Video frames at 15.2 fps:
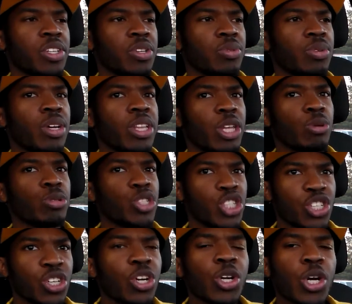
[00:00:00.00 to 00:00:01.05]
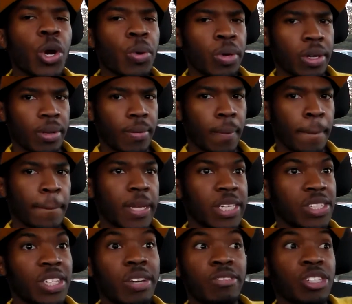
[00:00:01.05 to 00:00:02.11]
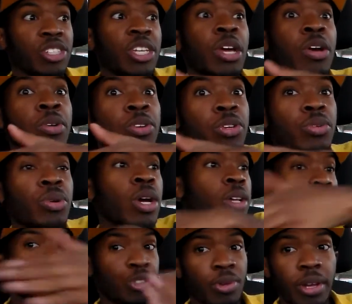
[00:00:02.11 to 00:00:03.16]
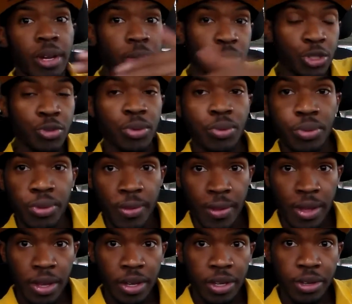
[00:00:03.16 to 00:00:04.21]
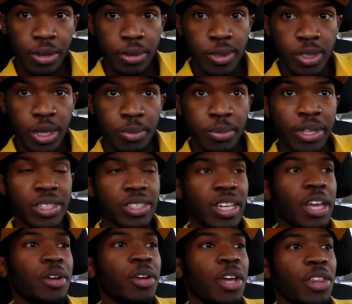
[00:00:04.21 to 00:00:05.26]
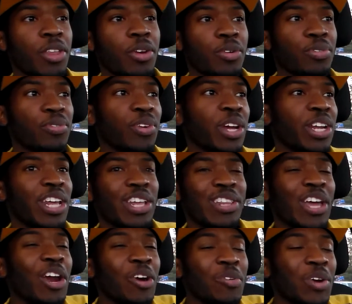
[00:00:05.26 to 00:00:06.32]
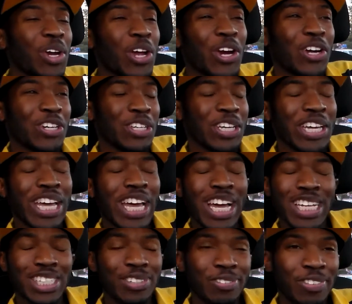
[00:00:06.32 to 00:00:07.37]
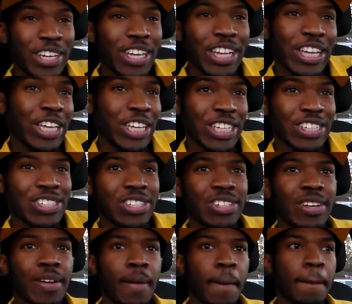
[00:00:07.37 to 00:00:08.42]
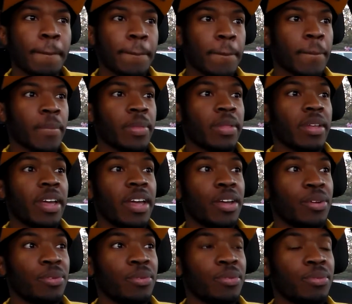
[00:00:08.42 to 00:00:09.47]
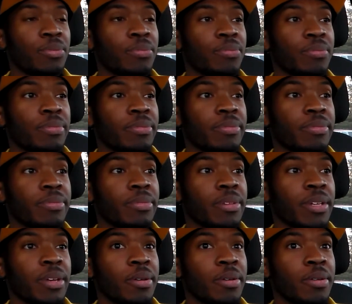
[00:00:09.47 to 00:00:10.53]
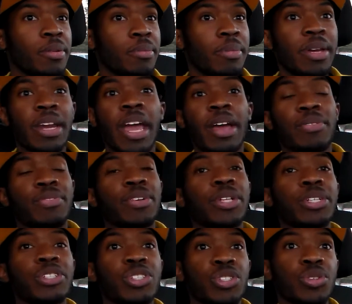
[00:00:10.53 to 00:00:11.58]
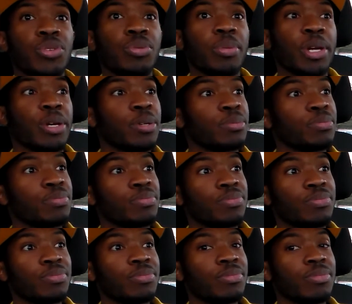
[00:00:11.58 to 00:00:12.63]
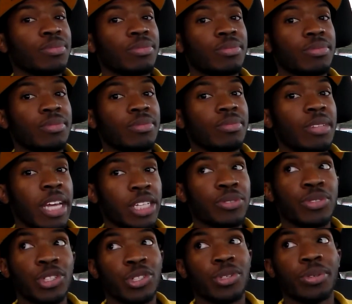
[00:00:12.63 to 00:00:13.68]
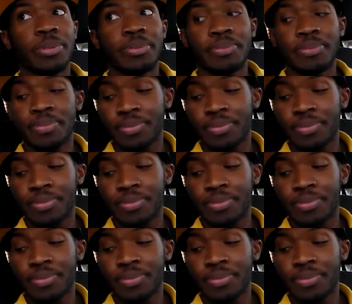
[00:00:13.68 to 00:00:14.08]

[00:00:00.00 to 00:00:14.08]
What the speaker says: in you. They'll sugarcoat it instead of just telling you the straight up truth. You know what I'm saying? Because they're afraid that they don't want to hurt the guy's feelings. Hey, men have feelings too, man. That's for sure.